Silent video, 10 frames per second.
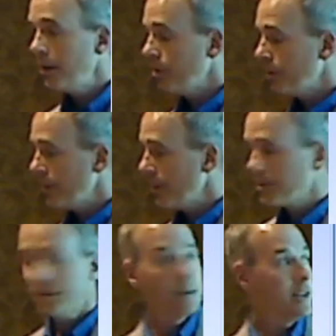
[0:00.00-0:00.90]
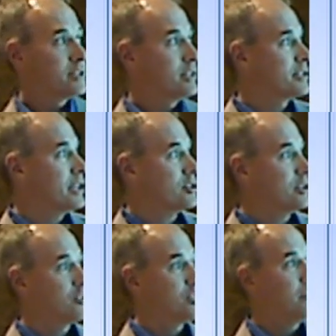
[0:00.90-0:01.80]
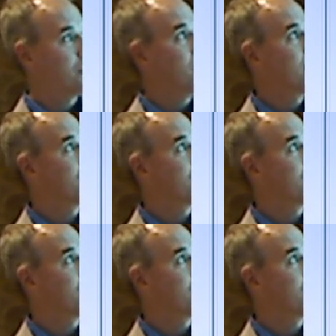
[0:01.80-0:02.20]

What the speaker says: into the next little section here, chapter officer